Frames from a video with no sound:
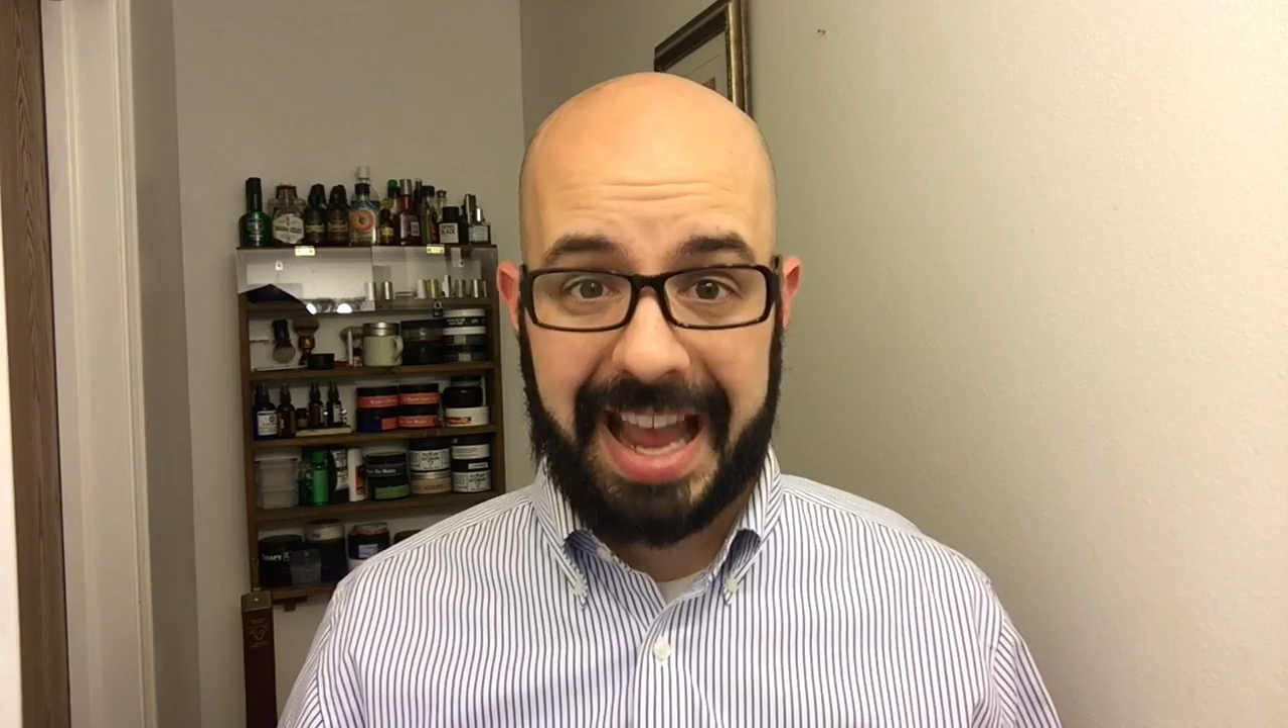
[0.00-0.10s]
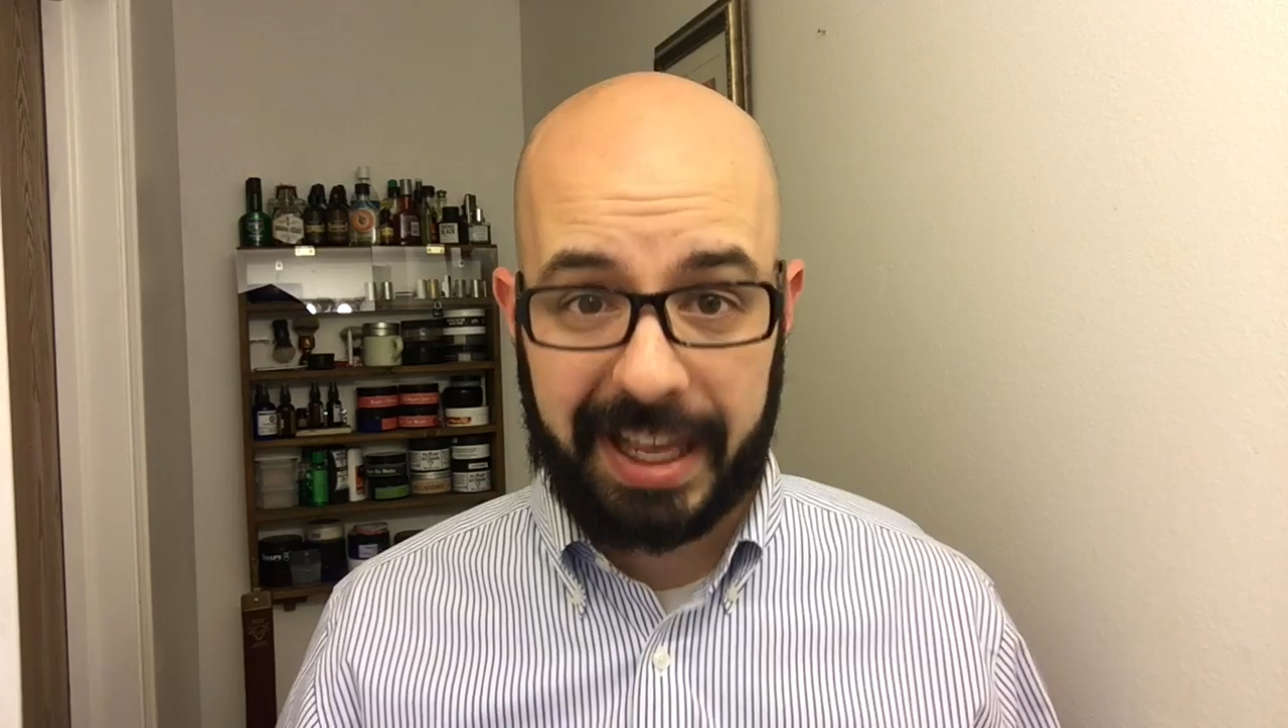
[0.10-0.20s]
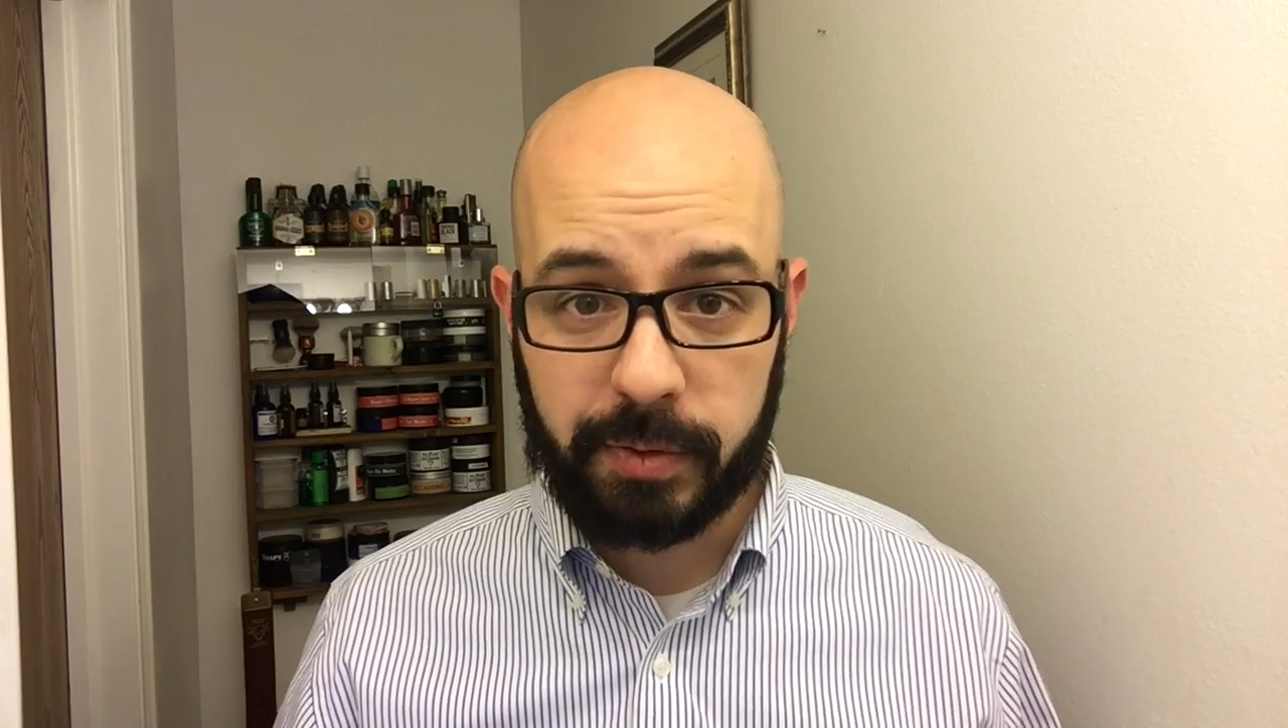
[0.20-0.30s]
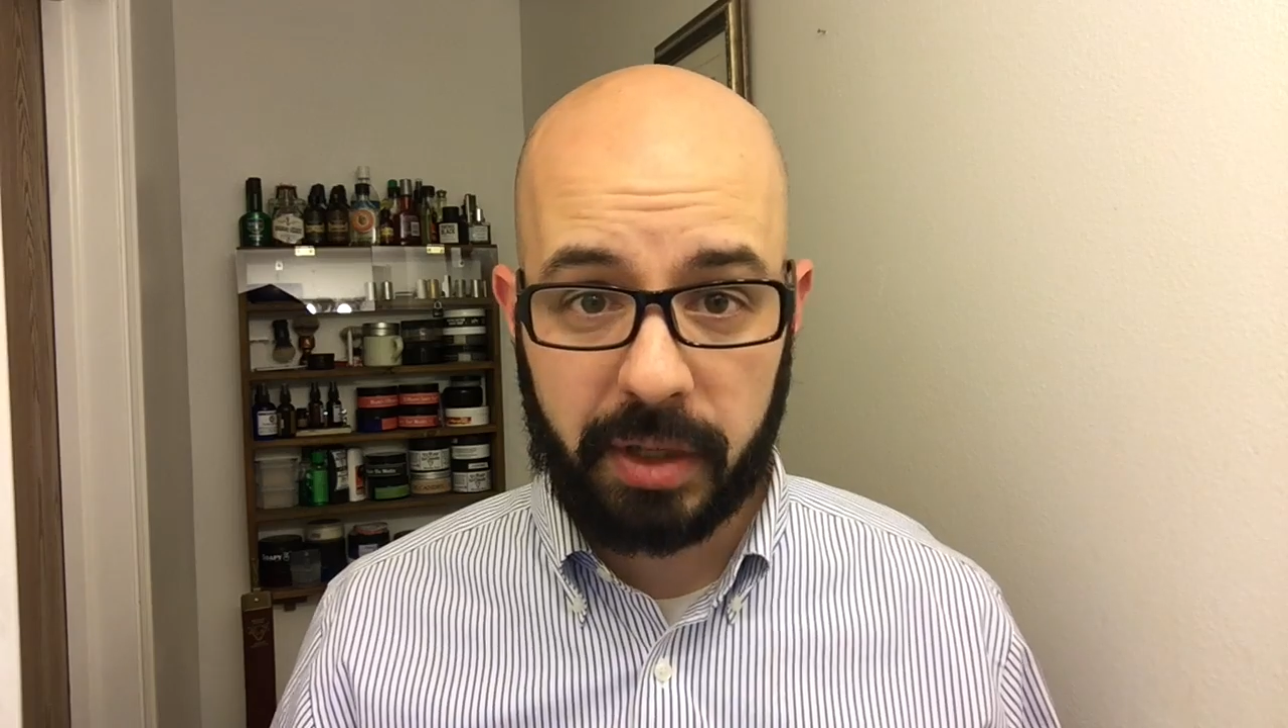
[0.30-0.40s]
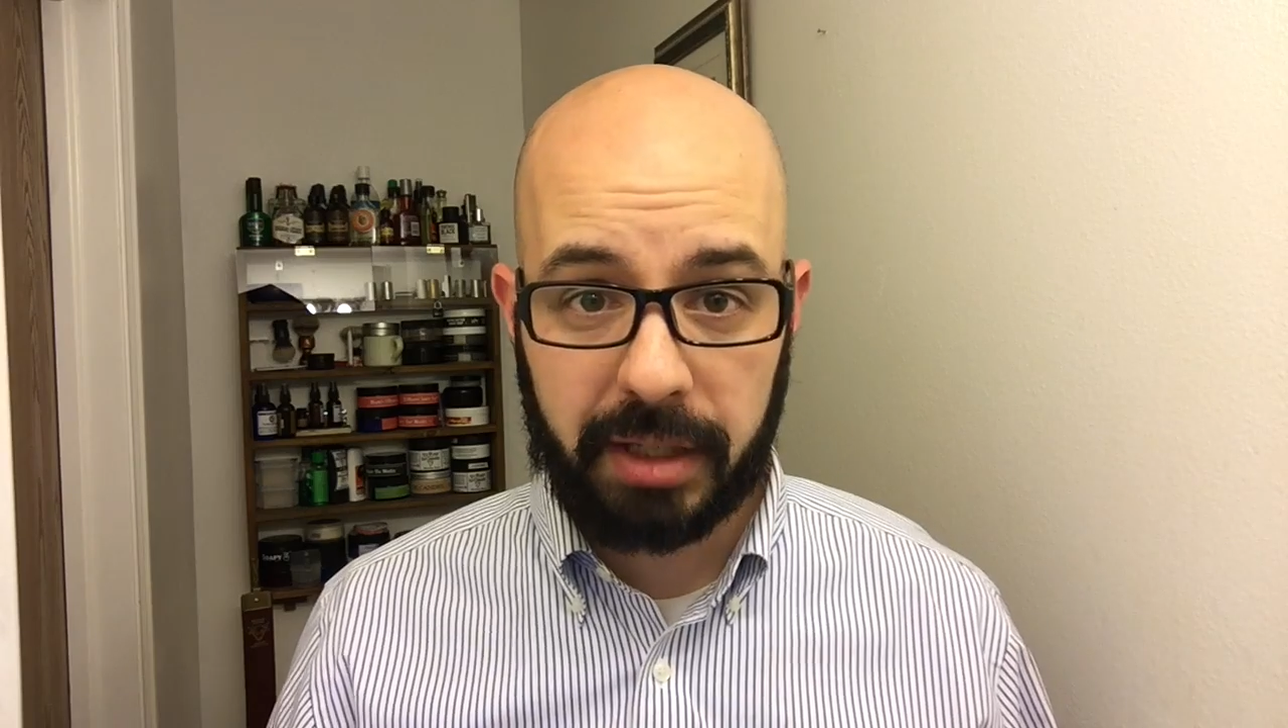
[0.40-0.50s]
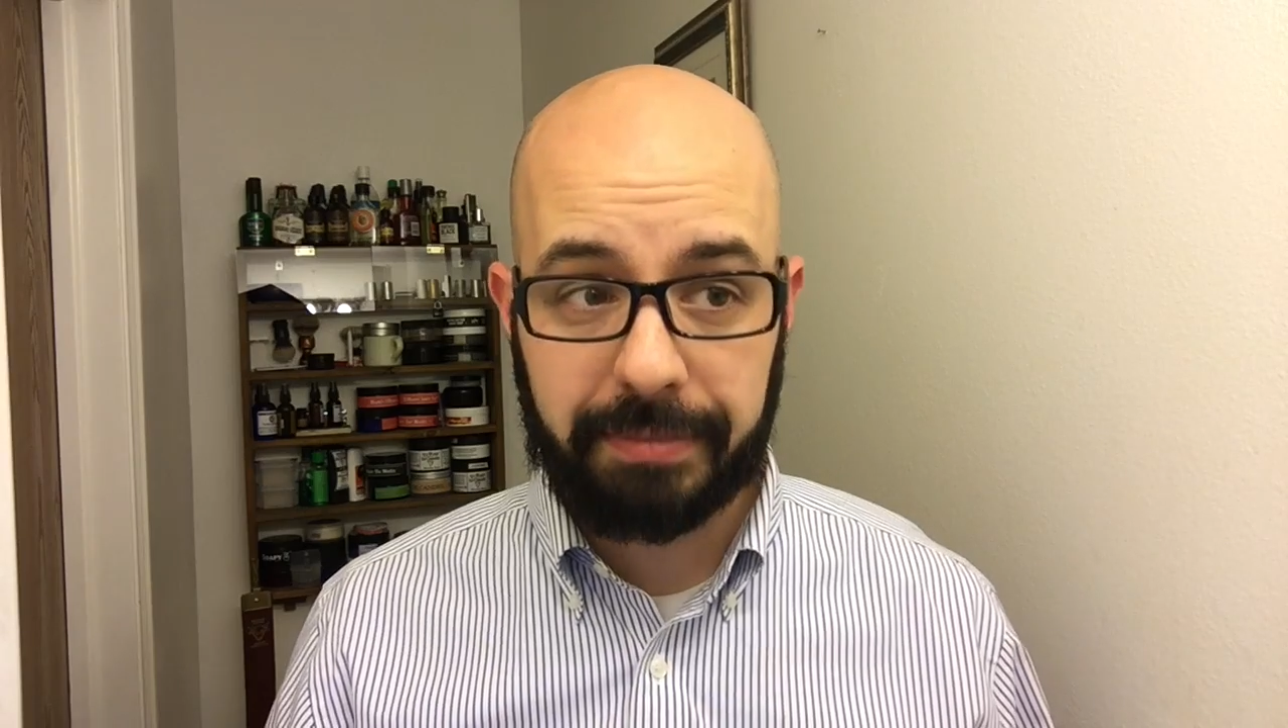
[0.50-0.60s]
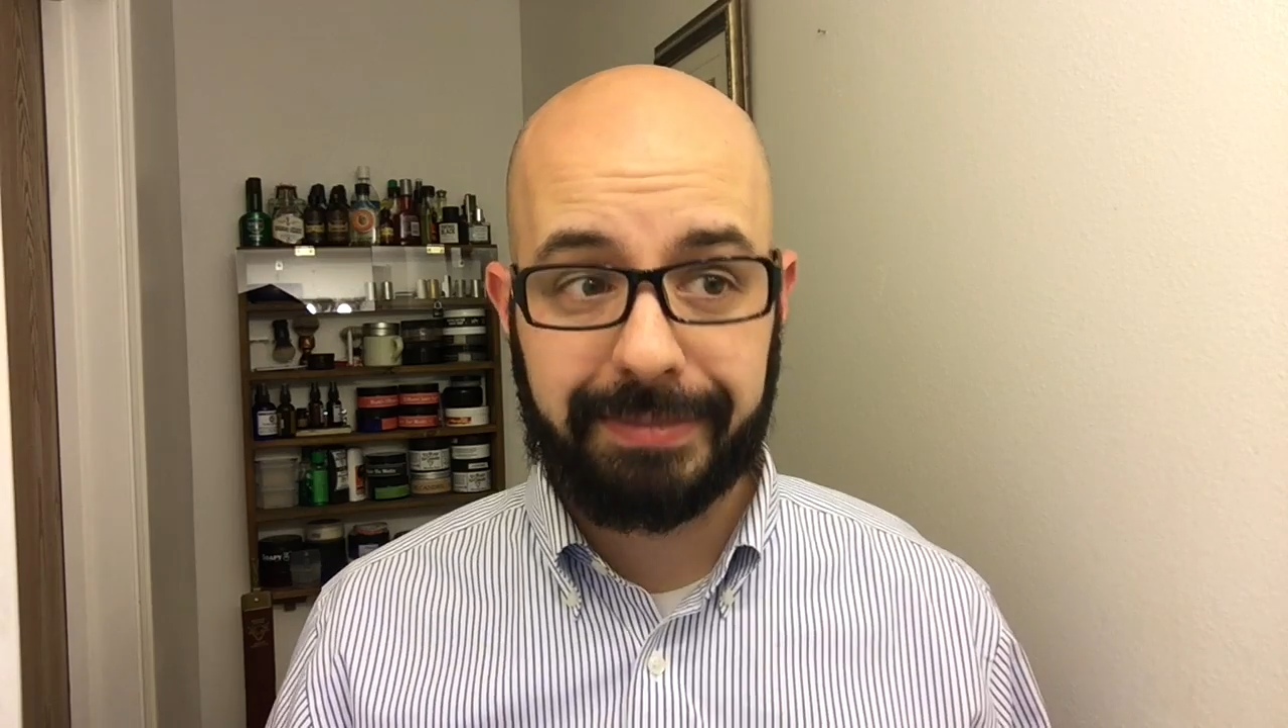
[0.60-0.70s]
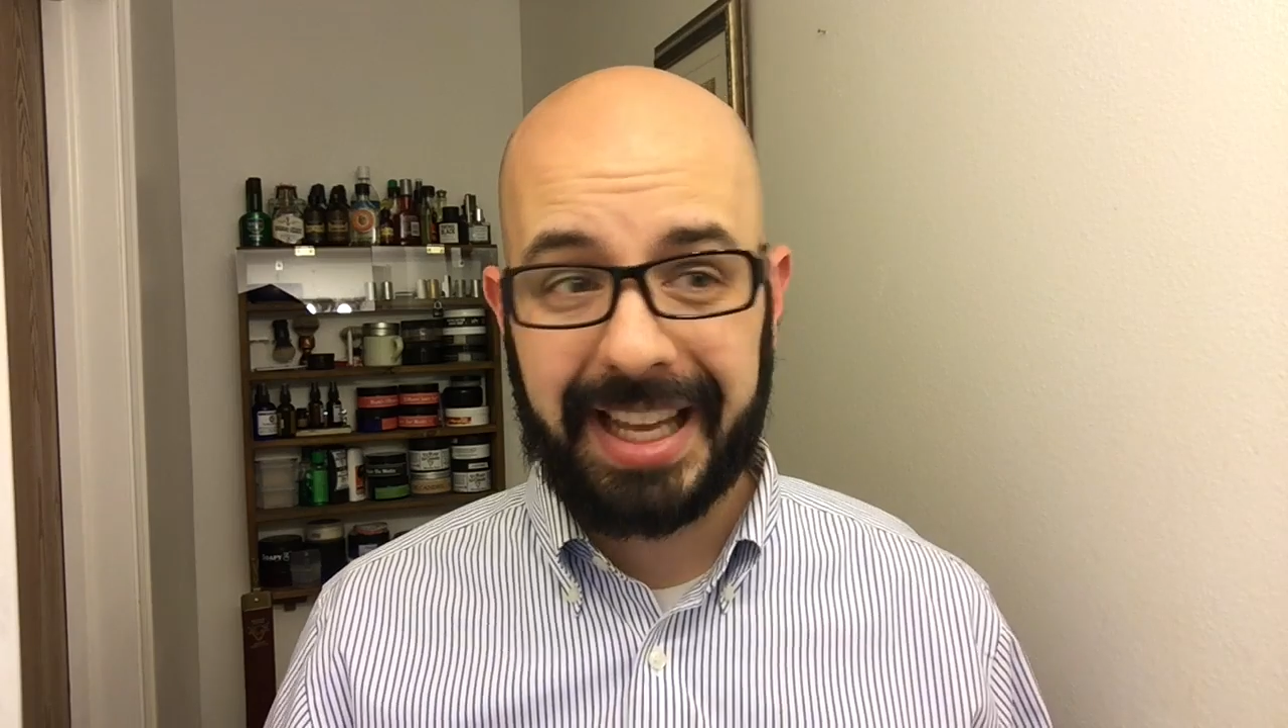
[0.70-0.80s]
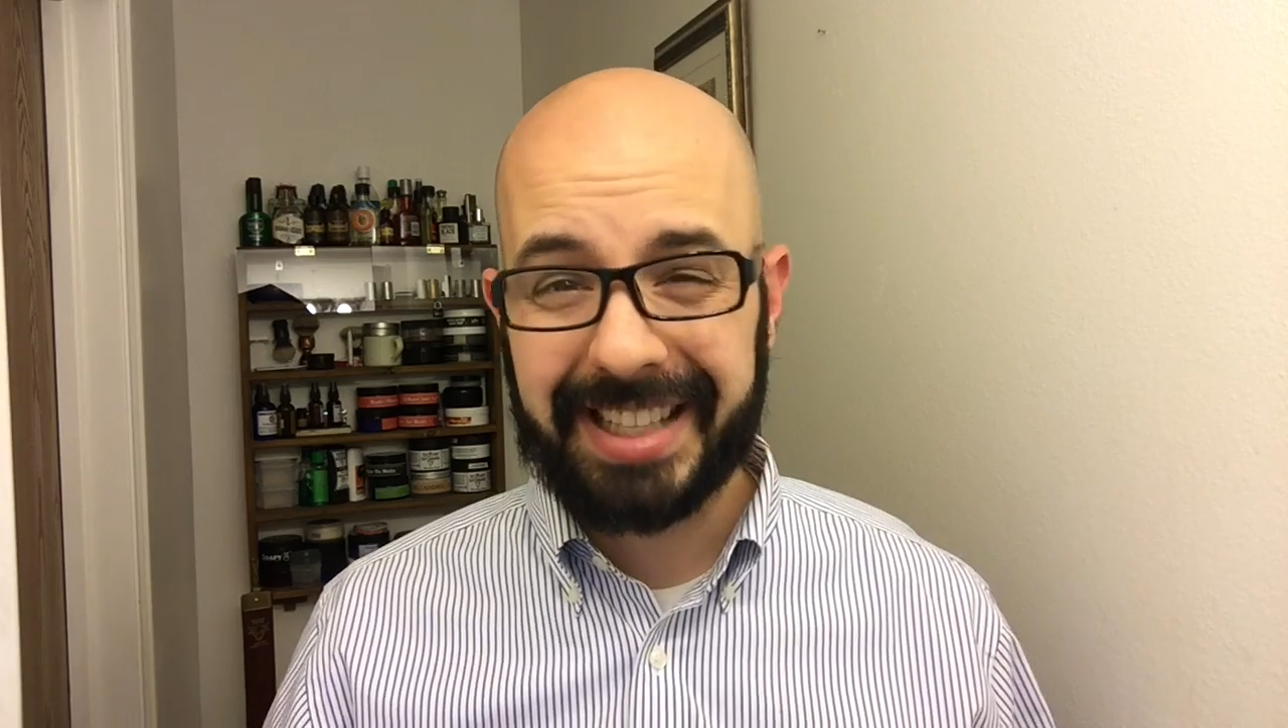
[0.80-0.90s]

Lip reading: answering them,